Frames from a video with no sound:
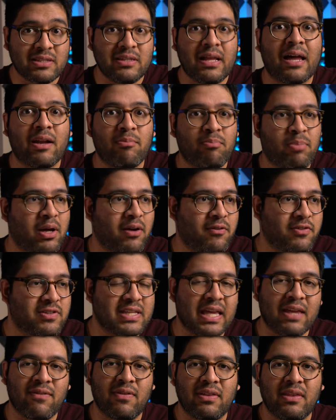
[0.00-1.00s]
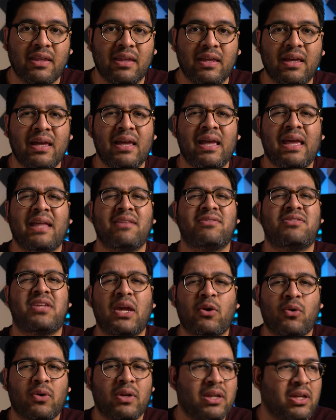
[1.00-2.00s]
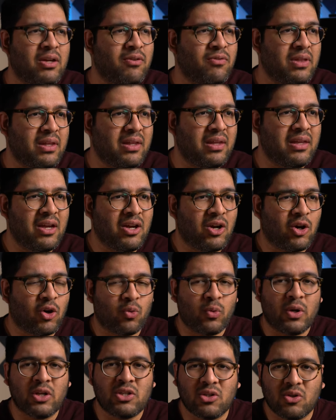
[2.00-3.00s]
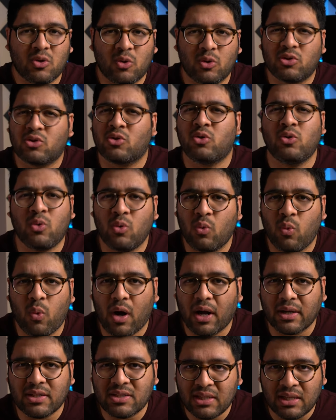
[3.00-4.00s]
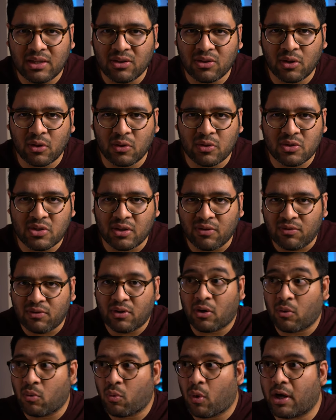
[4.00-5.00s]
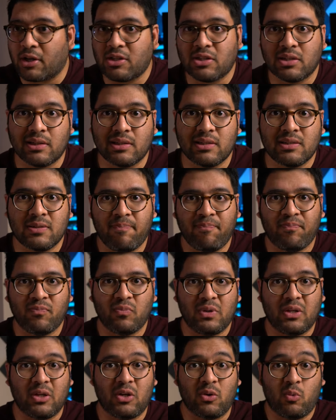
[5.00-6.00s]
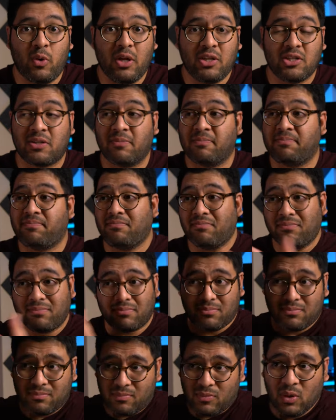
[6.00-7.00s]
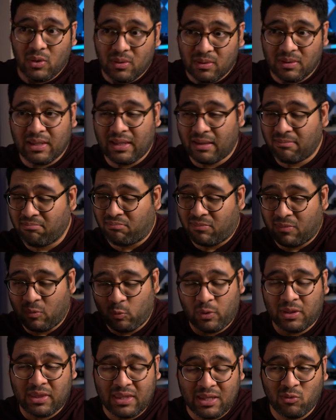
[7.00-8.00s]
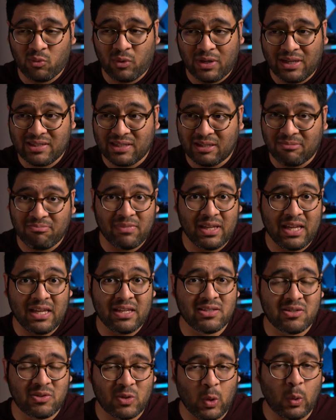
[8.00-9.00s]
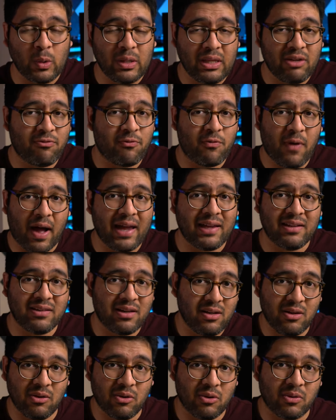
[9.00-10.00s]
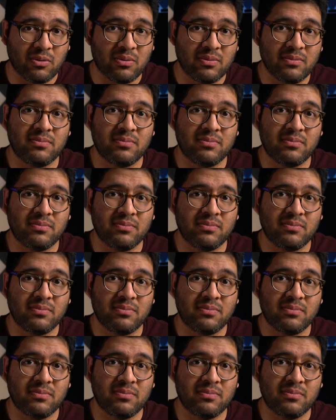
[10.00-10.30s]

is not above saving the integrity of the original tool watch ethos of their watches, you know, which within reason is totally fine to do.